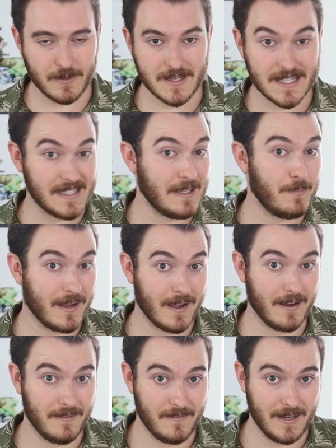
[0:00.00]
are sleeping on
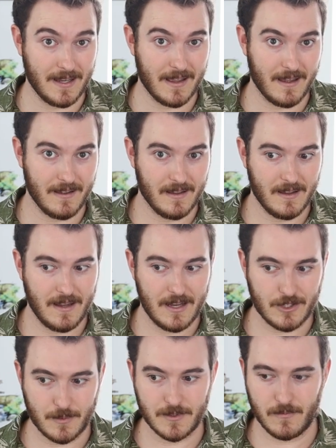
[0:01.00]
NVIDIA in
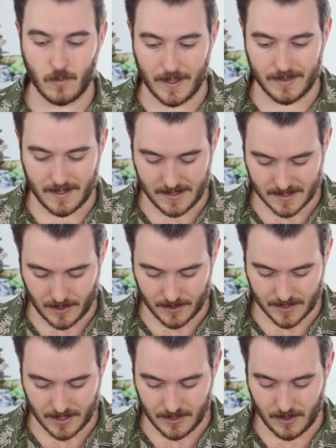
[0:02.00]
terms of what these cards
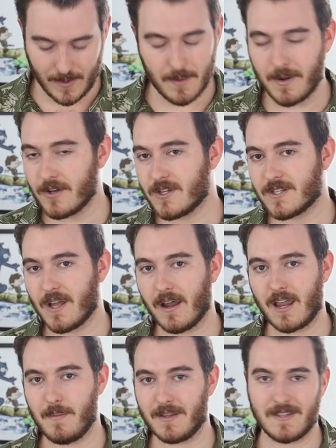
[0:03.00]
can do. And I'm not just
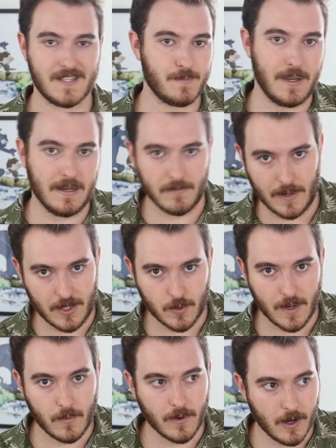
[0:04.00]
talking about the speed of
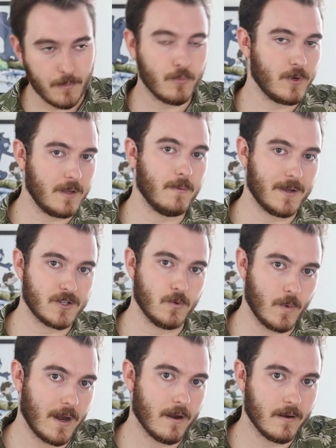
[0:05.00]
rendering, we're all pretty much
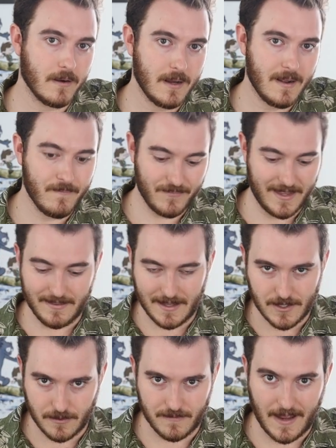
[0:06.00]
aware that
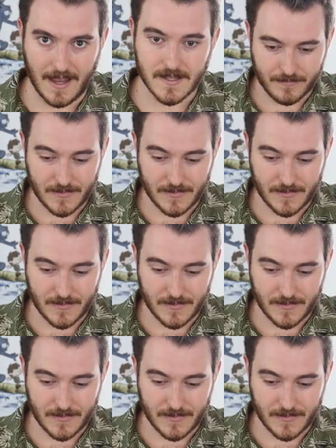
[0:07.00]
things are fast.